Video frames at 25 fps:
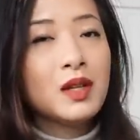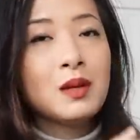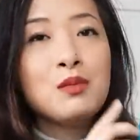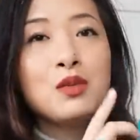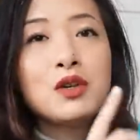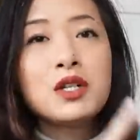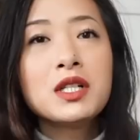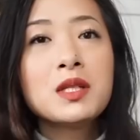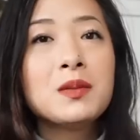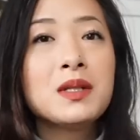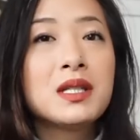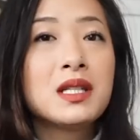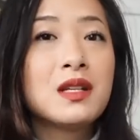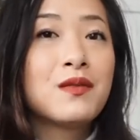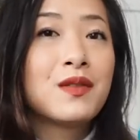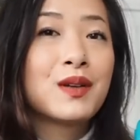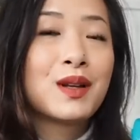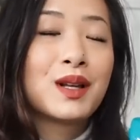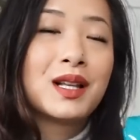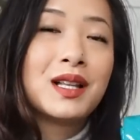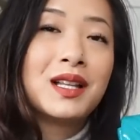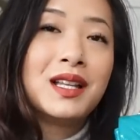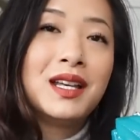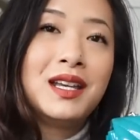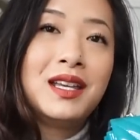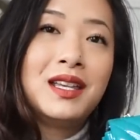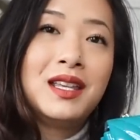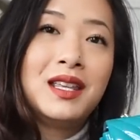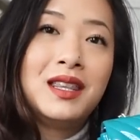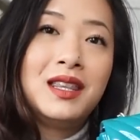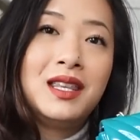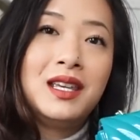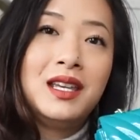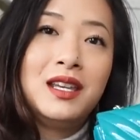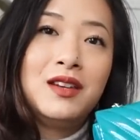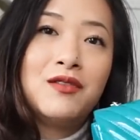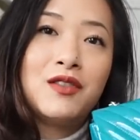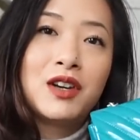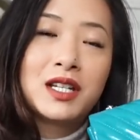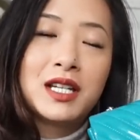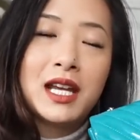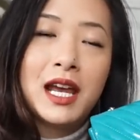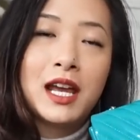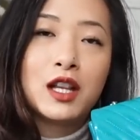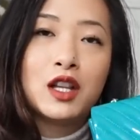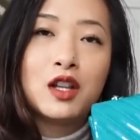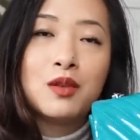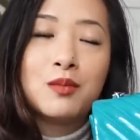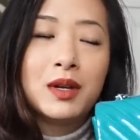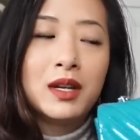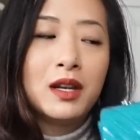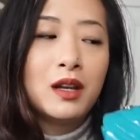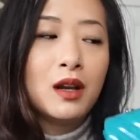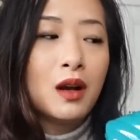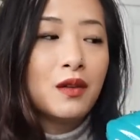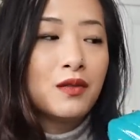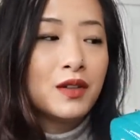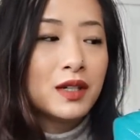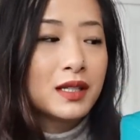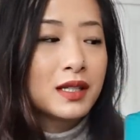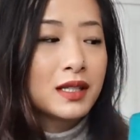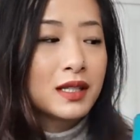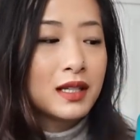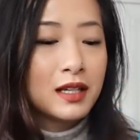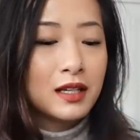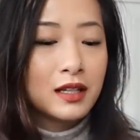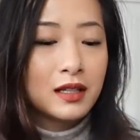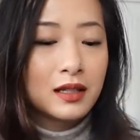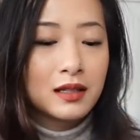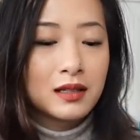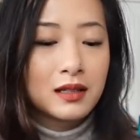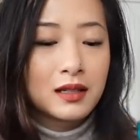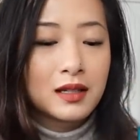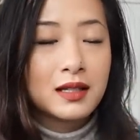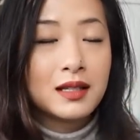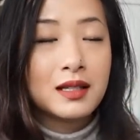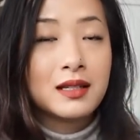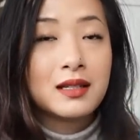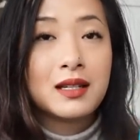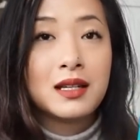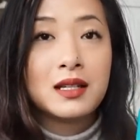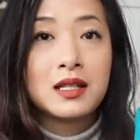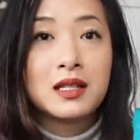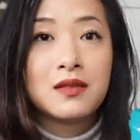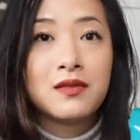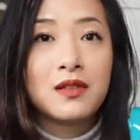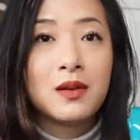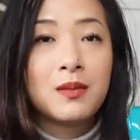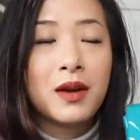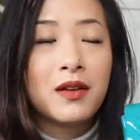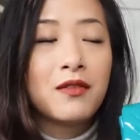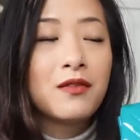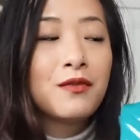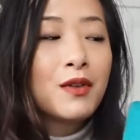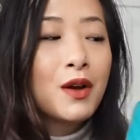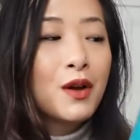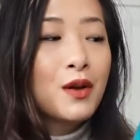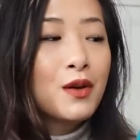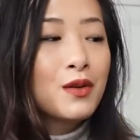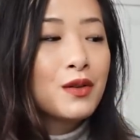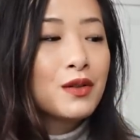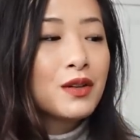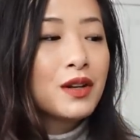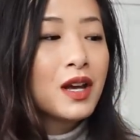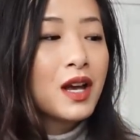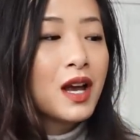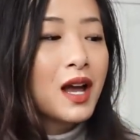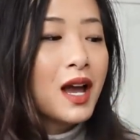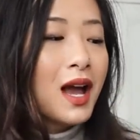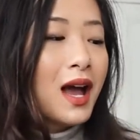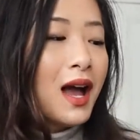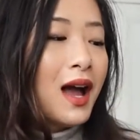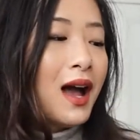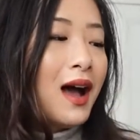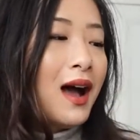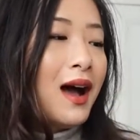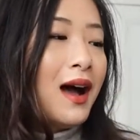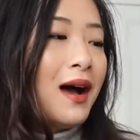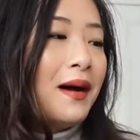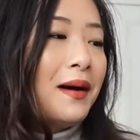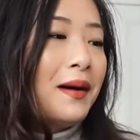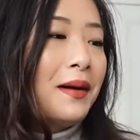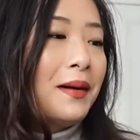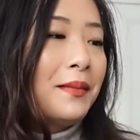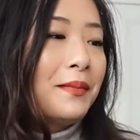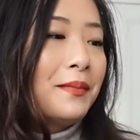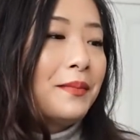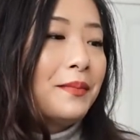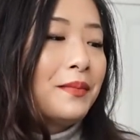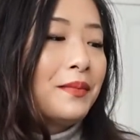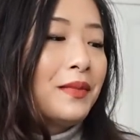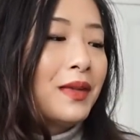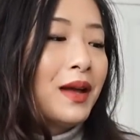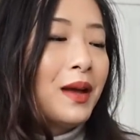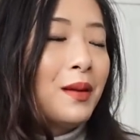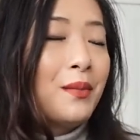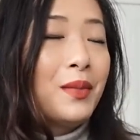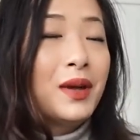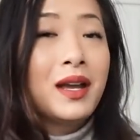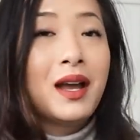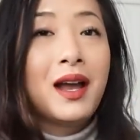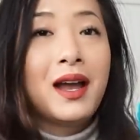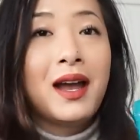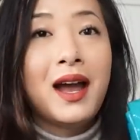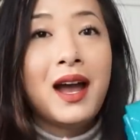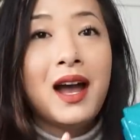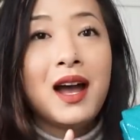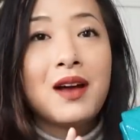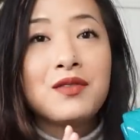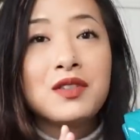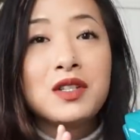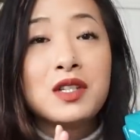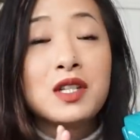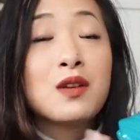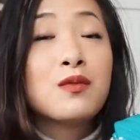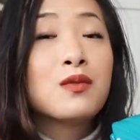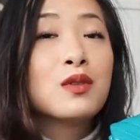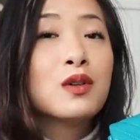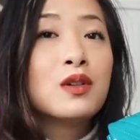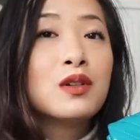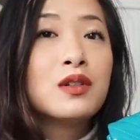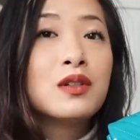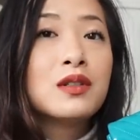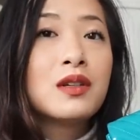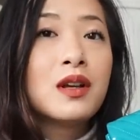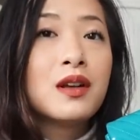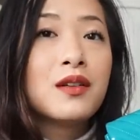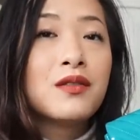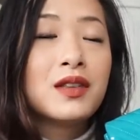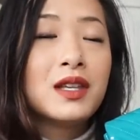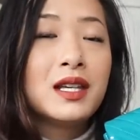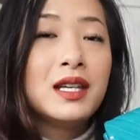More specifically, the rectangular mini, obviously, because it does fit my phone. But yeah, I have several of